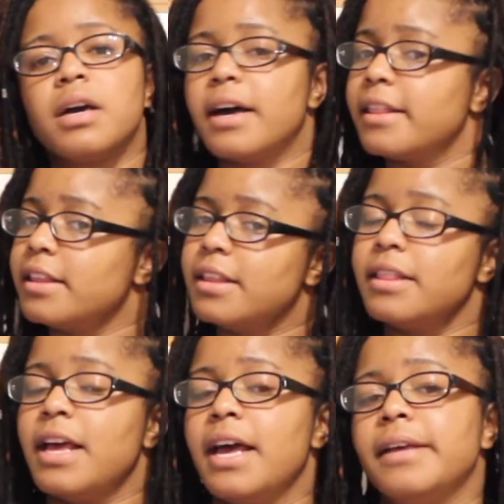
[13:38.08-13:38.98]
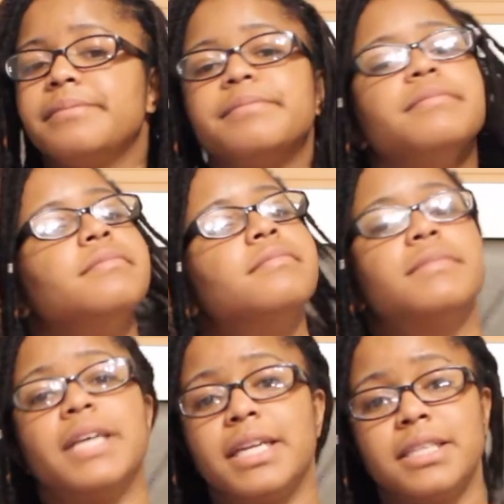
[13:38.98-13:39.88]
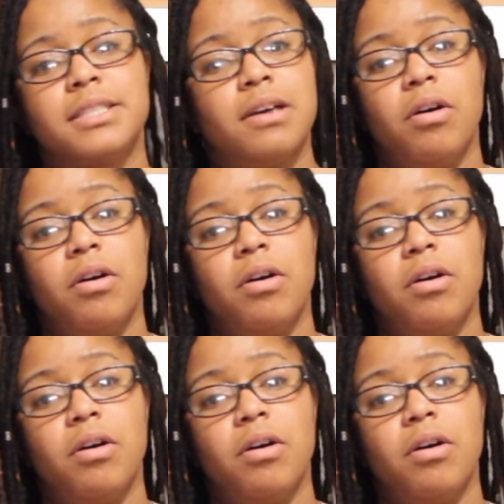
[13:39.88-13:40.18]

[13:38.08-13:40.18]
other than that, that is